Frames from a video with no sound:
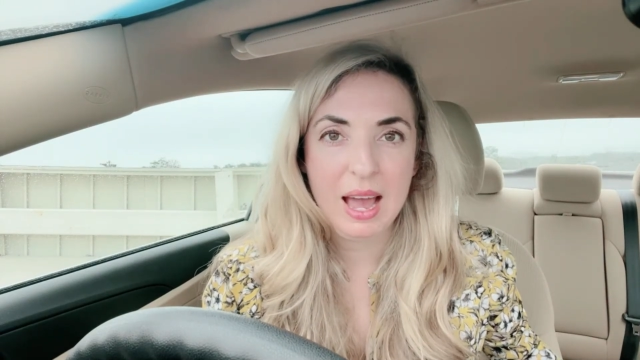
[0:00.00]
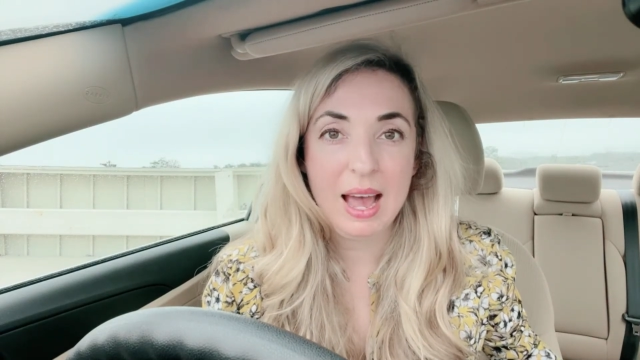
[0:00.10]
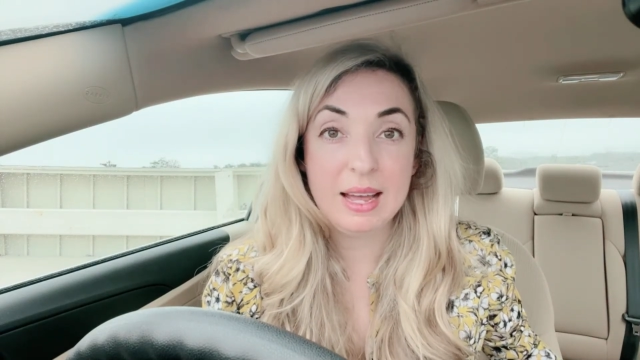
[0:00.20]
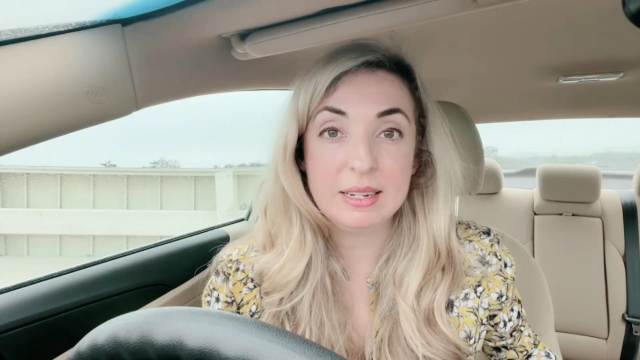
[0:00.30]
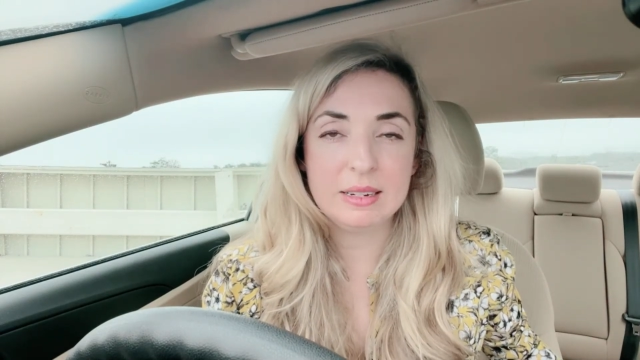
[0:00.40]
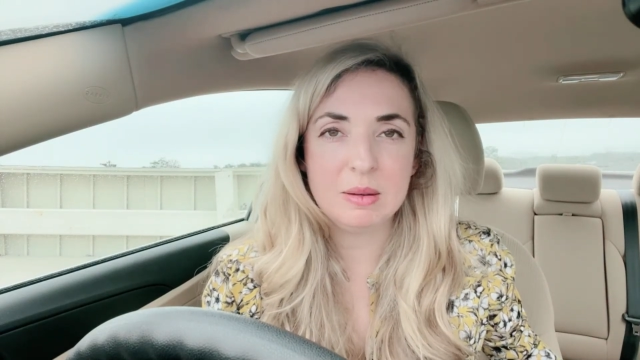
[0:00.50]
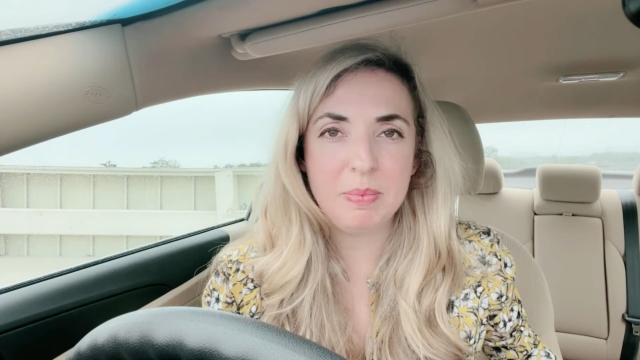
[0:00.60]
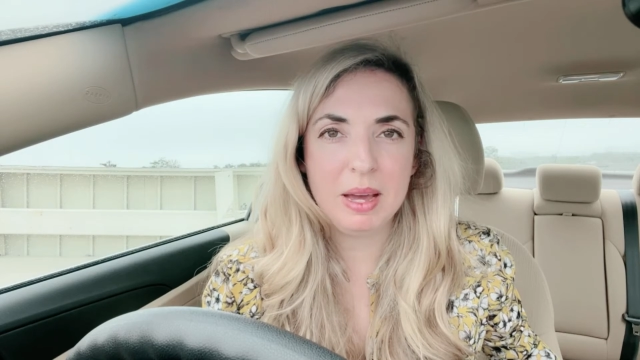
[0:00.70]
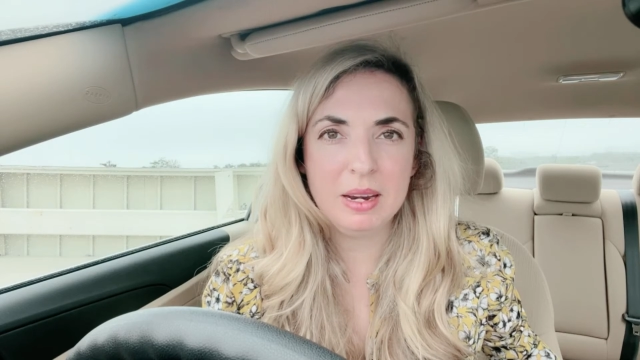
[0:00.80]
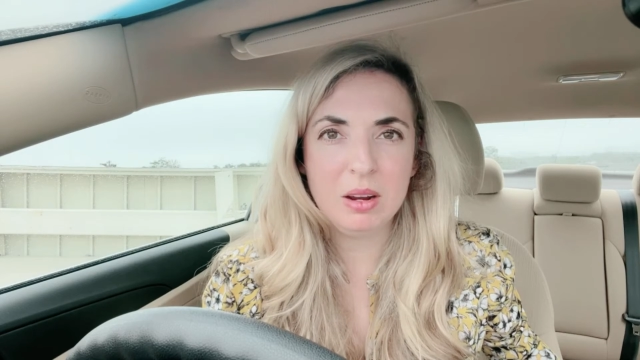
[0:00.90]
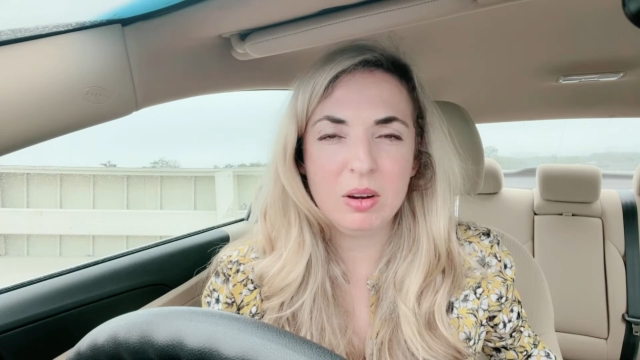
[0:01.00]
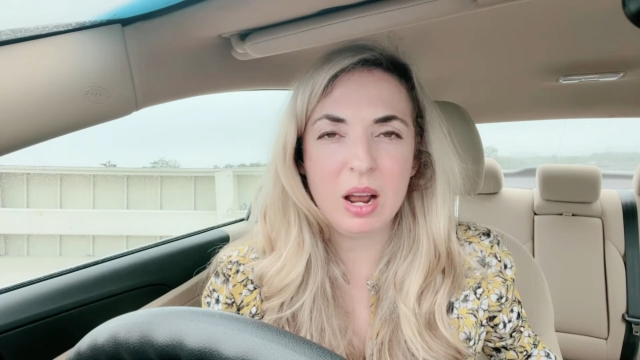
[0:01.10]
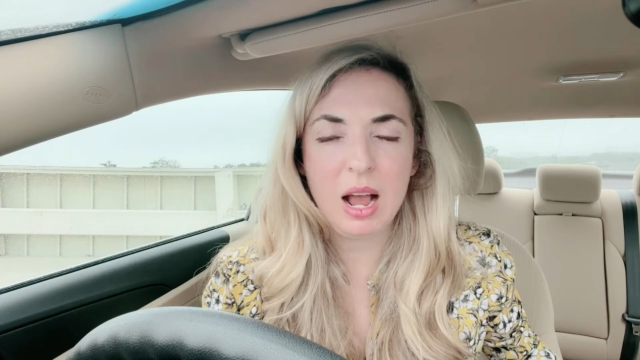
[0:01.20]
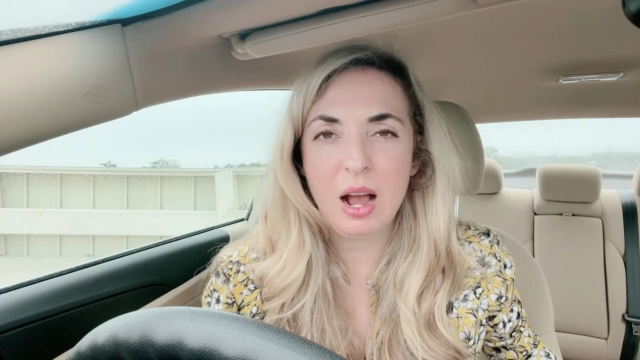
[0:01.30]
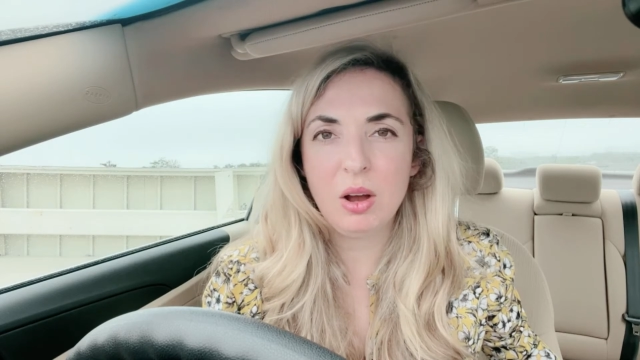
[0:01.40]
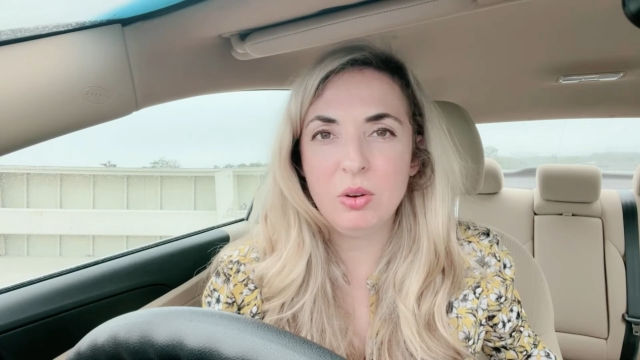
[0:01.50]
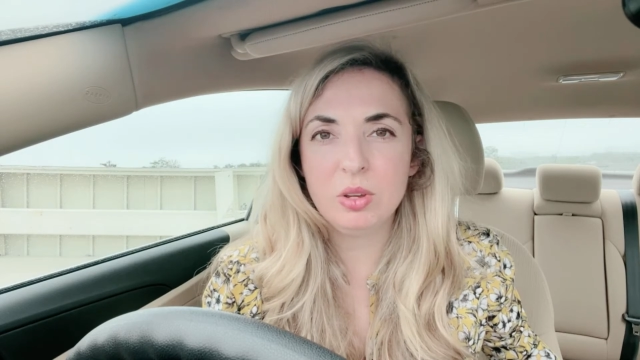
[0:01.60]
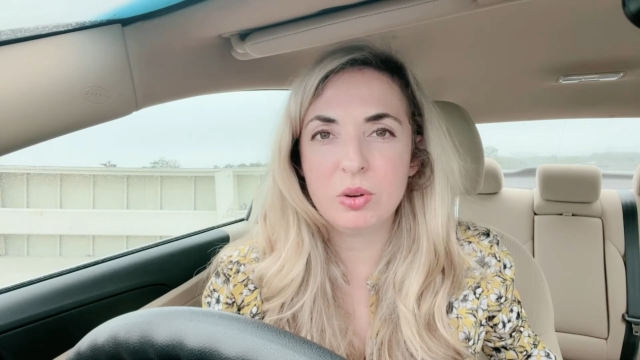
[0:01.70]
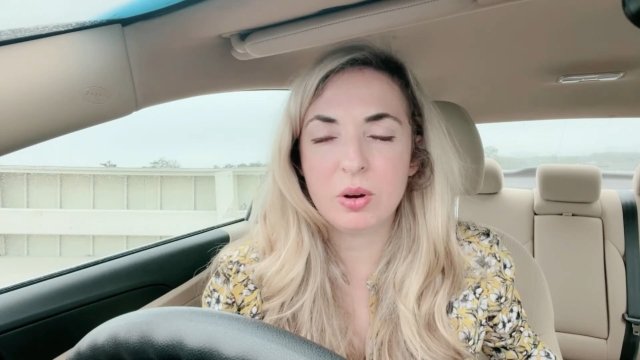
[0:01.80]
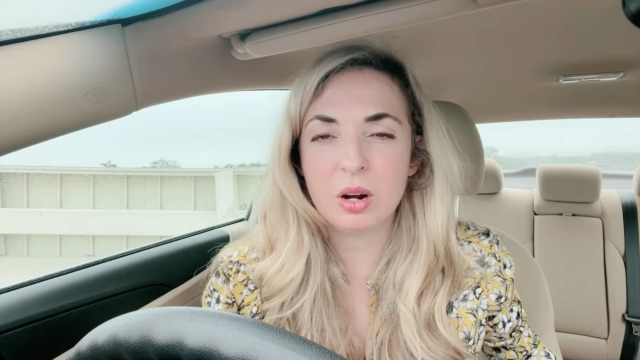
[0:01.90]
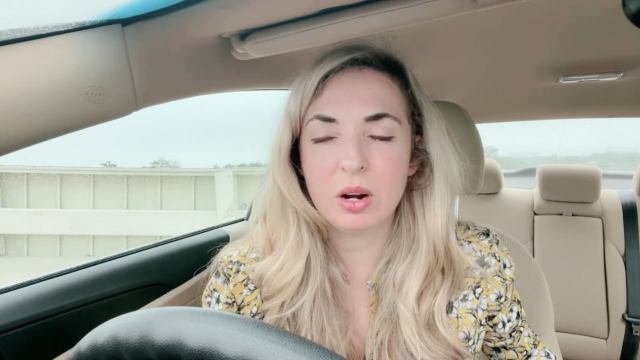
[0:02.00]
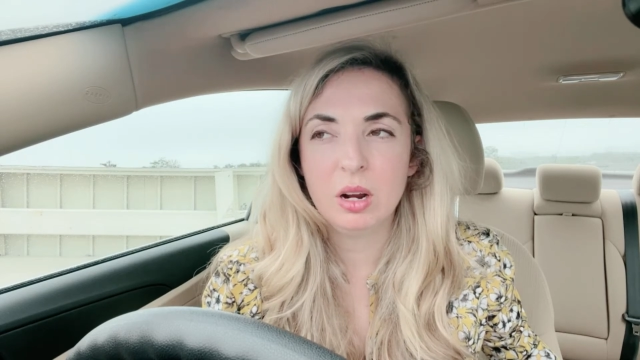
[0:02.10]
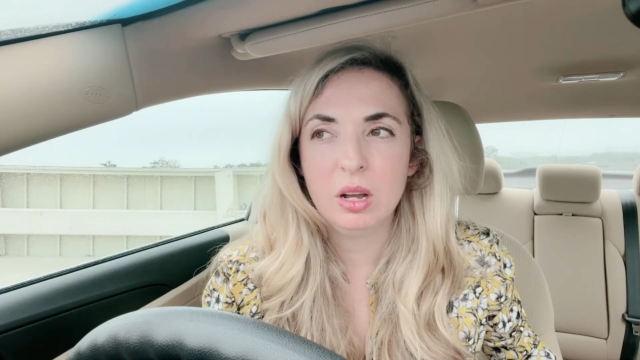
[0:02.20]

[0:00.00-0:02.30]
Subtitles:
And depending on how you're